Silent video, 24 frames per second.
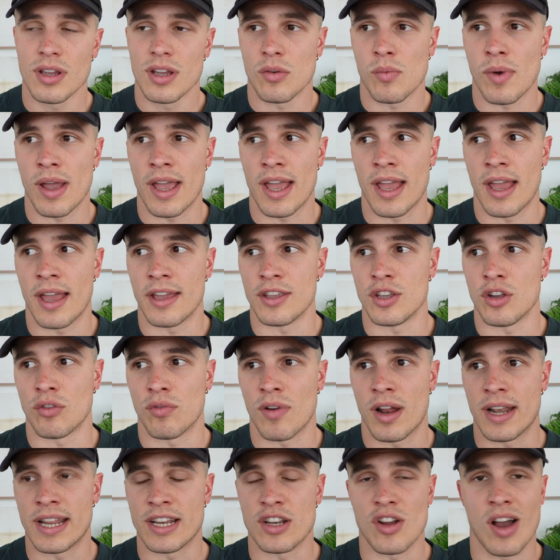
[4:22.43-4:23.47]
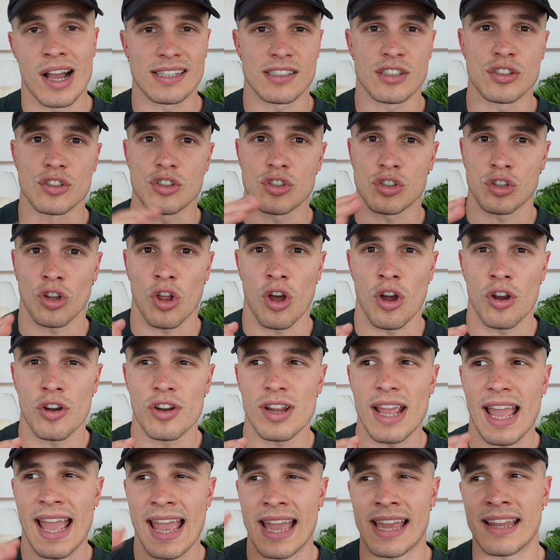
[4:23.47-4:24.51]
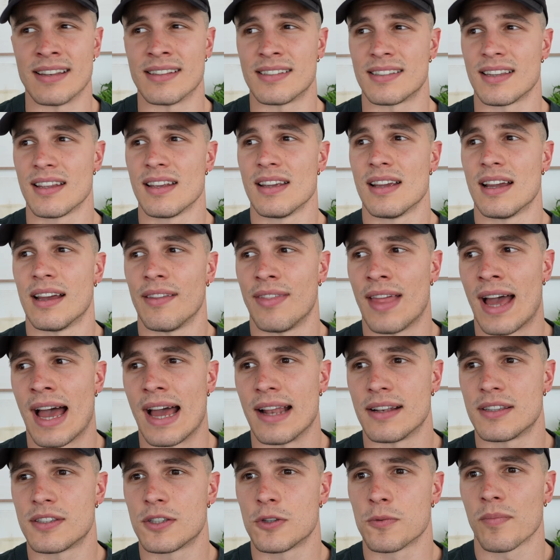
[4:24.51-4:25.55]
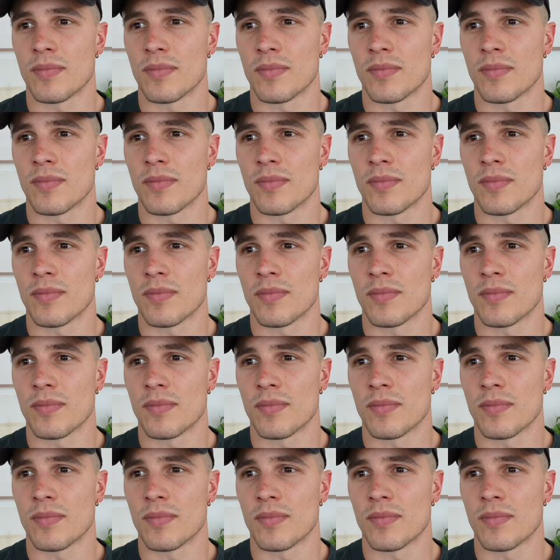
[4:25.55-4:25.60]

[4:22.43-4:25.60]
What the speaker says: where you're running nice and slow and that